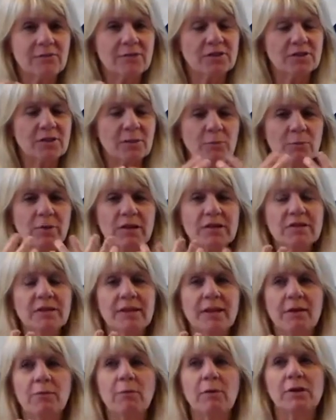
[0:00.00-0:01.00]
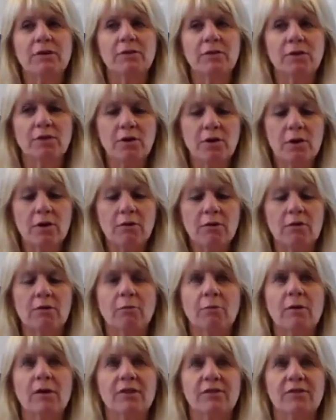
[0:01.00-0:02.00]
For some reason, they want to
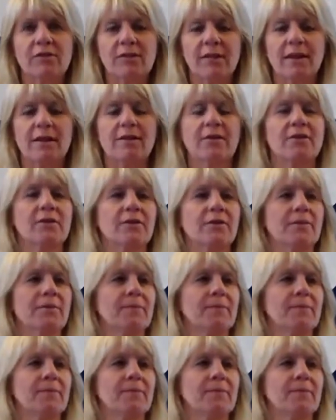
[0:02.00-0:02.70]
know what's there.